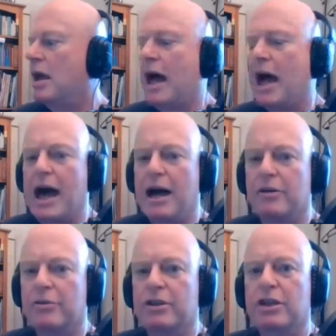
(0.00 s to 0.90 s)
I
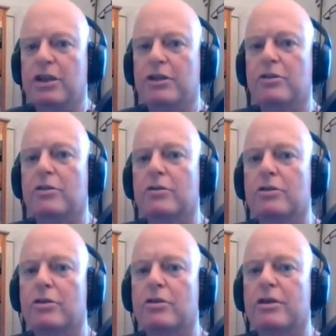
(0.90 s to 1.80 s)
don't need no
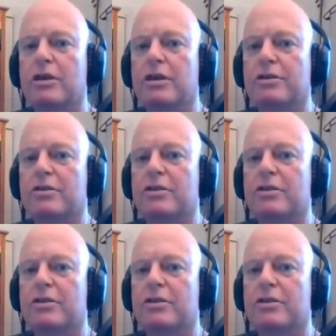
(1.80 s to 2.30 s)
toys or